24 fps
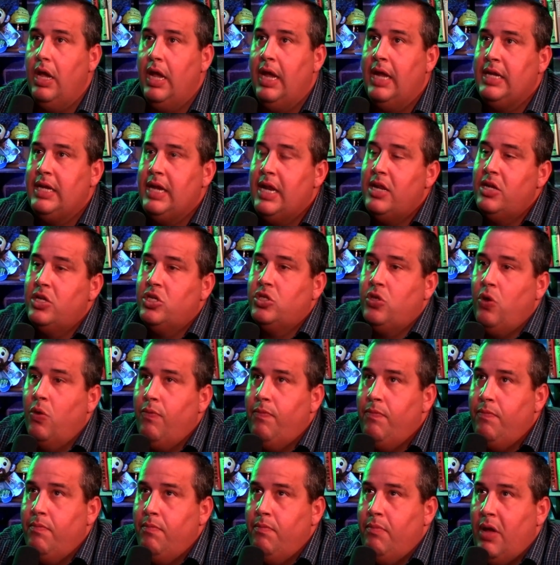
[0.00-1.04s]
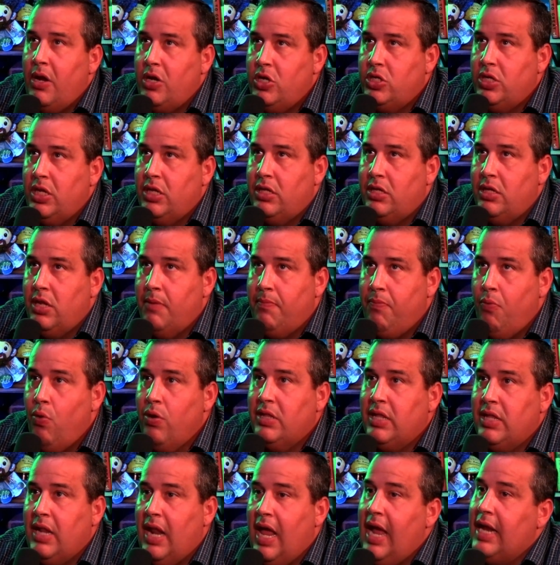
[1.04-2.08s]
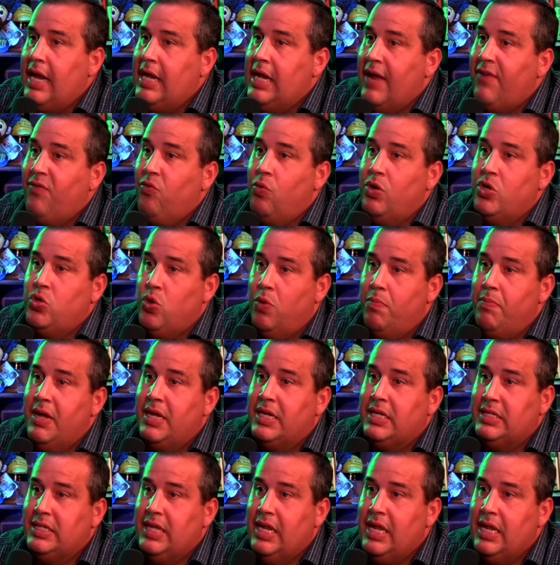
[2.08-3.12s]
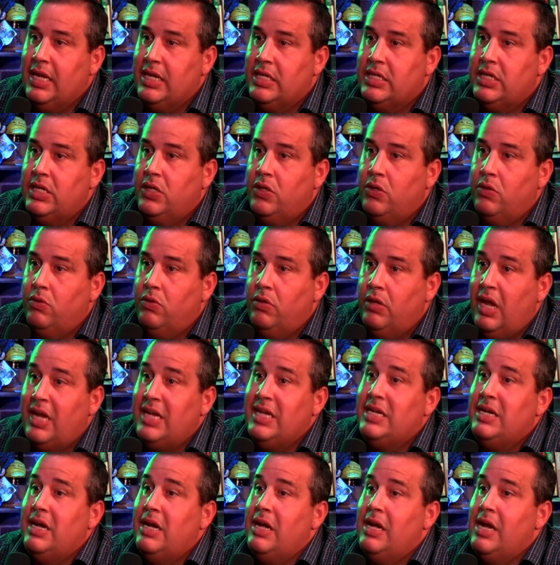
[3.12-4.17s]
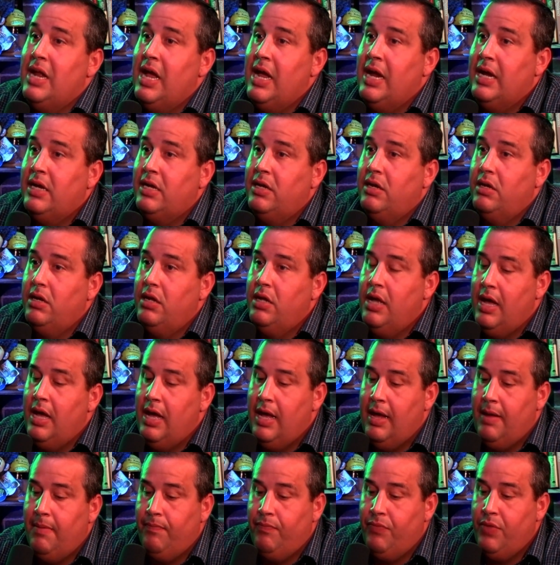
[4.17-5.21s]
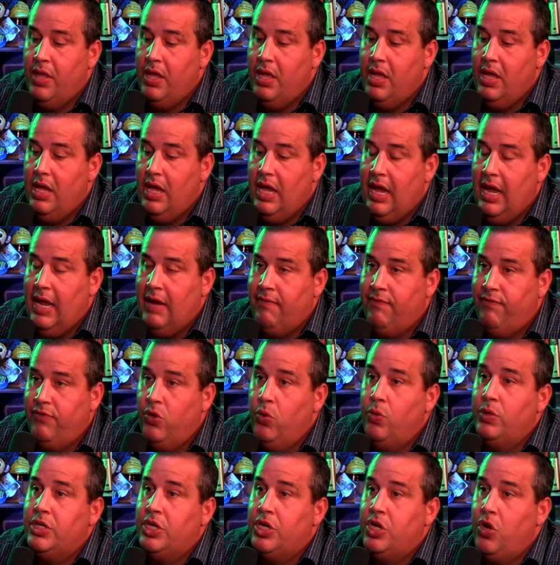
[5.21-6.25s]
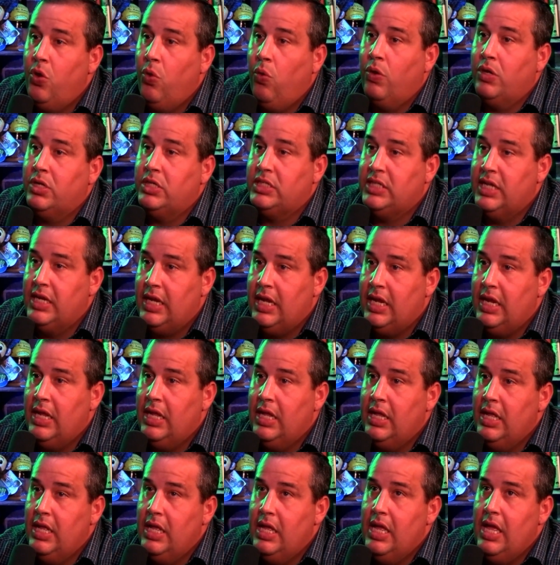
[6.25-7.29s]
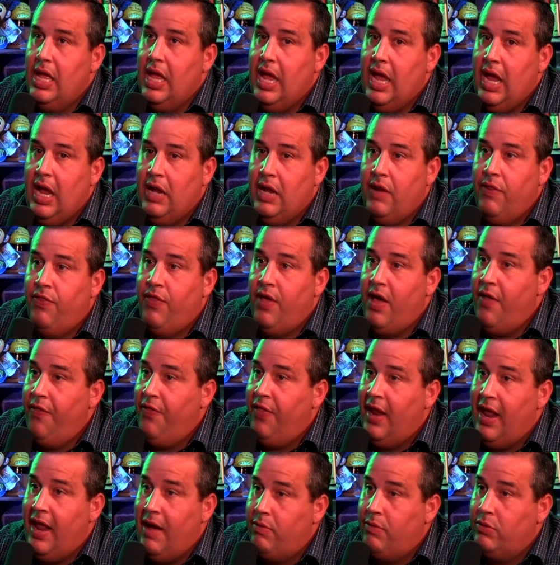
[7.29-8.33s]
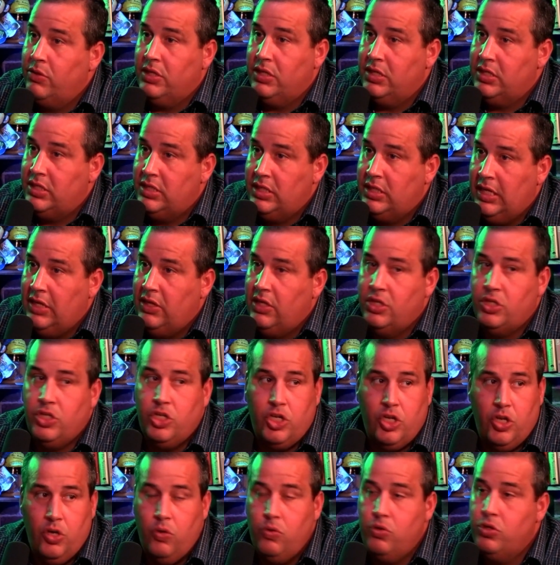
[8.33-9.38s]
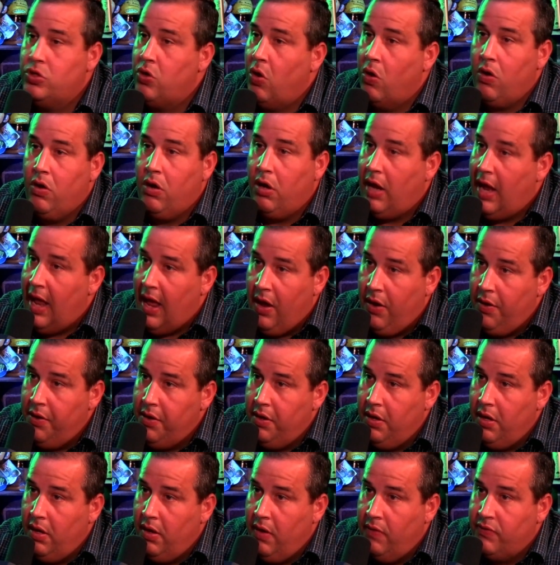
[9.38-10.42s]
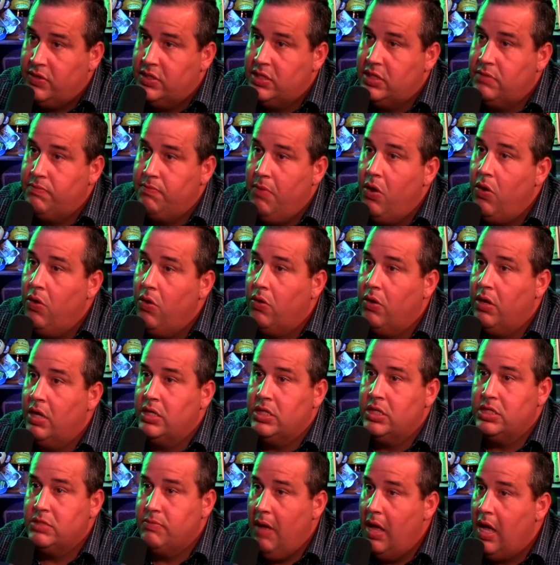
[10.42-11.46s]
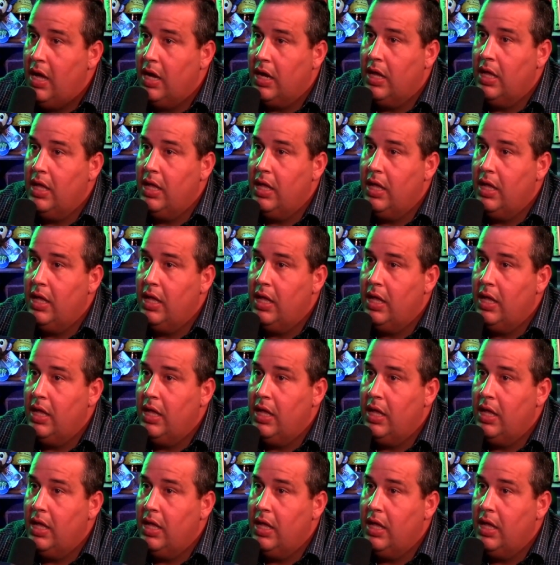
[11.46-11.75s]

It did it so much to the point that I never went to a big city until 1999 and flew into New York City and thought that I was going to see this huge dark cloud of smoke and smog.